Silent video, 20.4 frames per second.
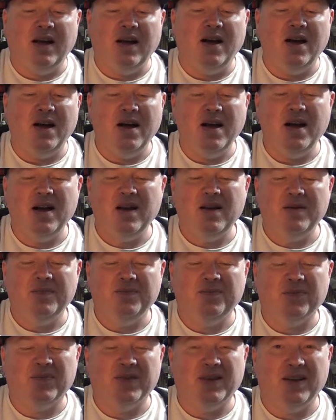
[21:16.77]

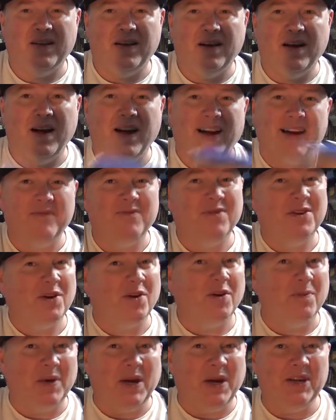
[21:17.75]
I haven't really
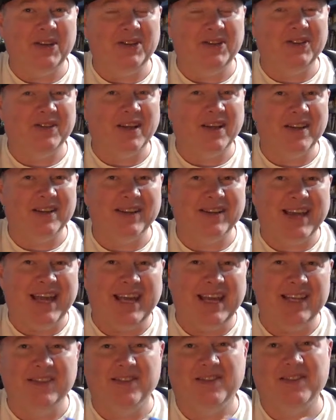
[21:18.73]
got a patience. I have to get
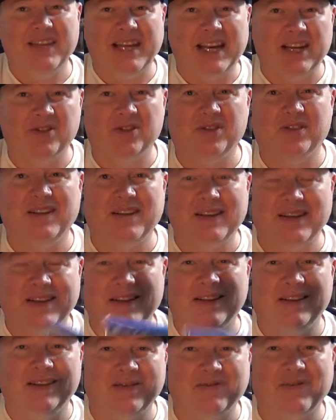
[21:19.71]
into the action
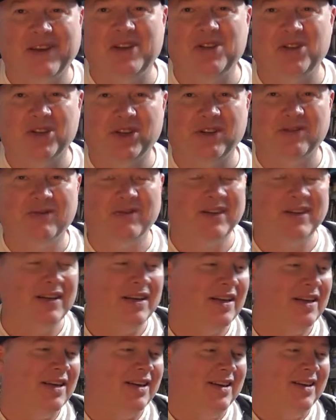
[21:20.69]
and adventure and
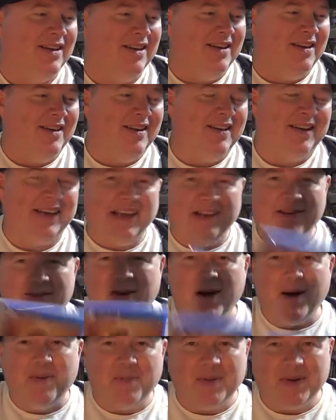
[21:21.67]
gear
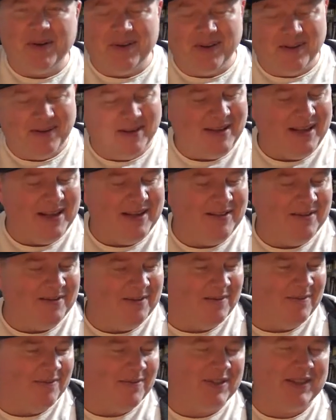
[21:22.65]
up and
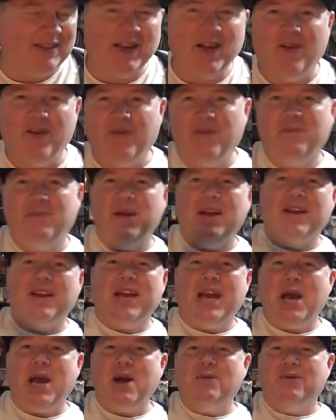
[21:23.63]
see all the big
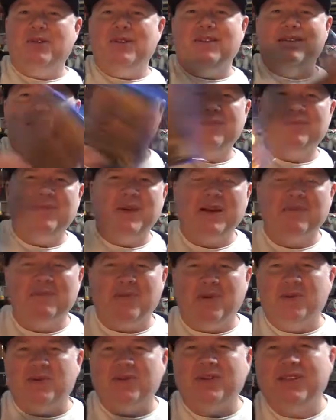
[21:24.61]
characters and the big
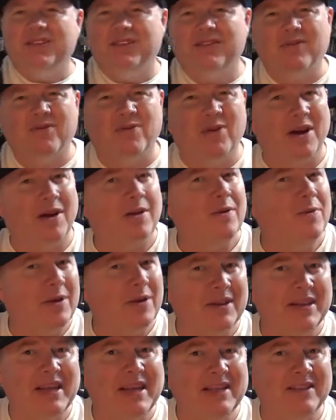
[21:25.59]
monsters quite
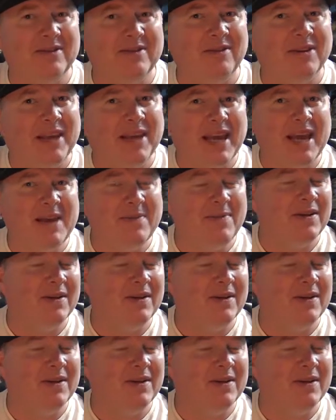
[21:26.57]
quickly into a game.